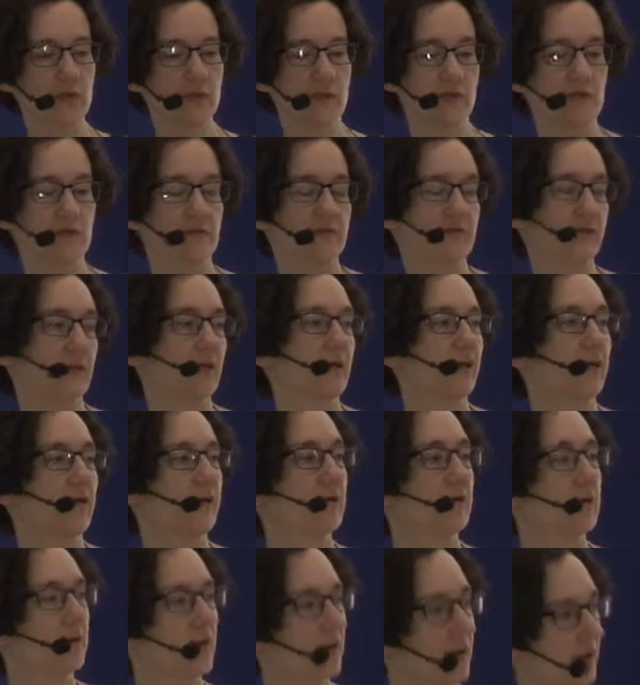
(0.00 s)
these
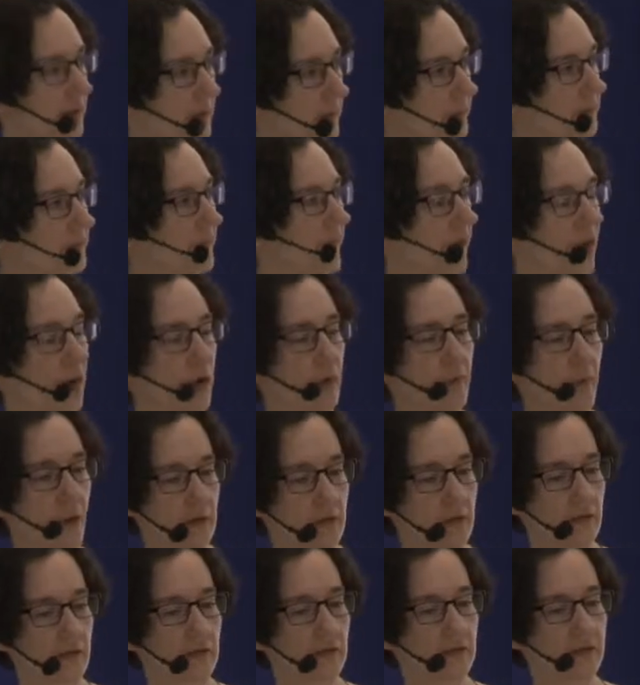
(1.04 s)
in our
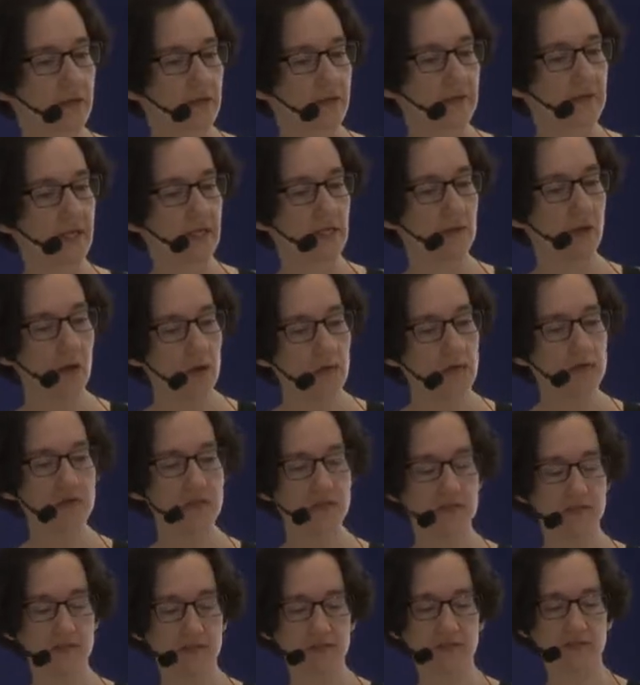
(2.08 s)
modern technology
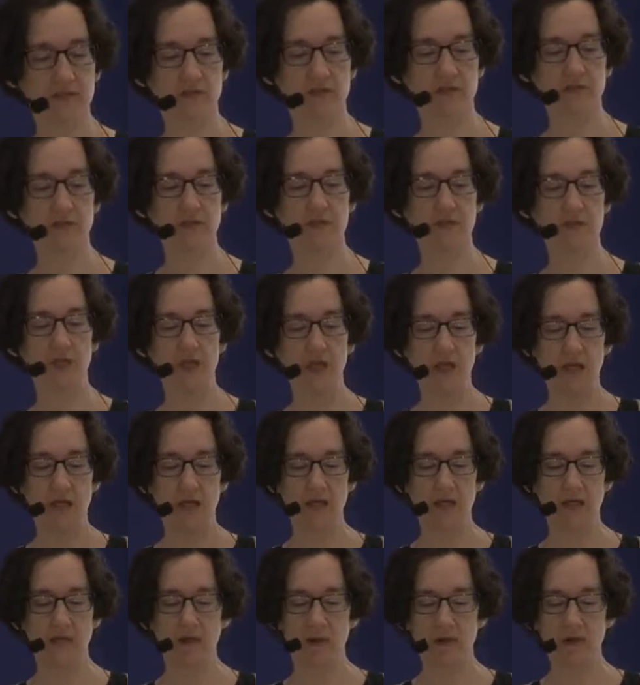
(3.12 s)
systems,
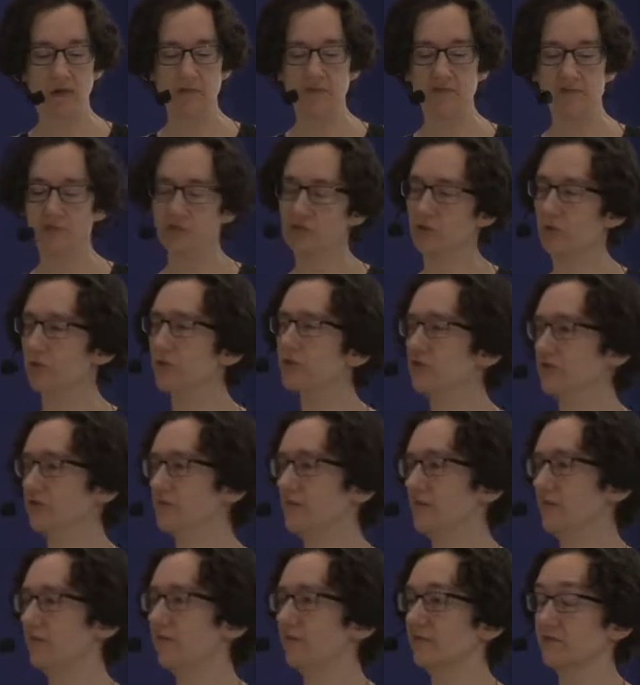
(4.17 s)
it kind of discourages
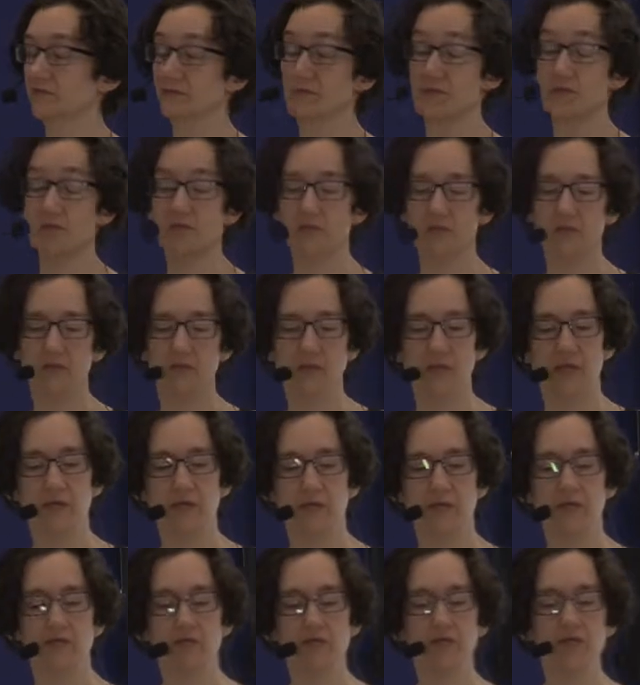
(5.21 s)
people from using those
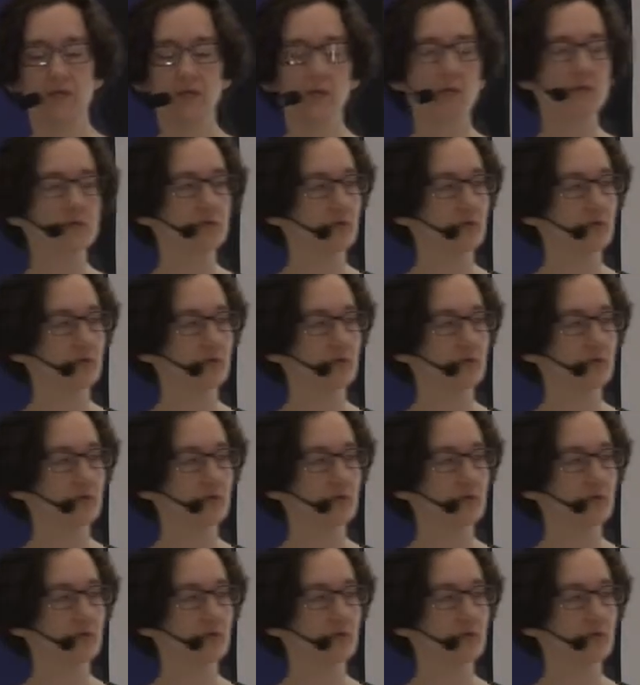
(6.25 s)
languages. And it also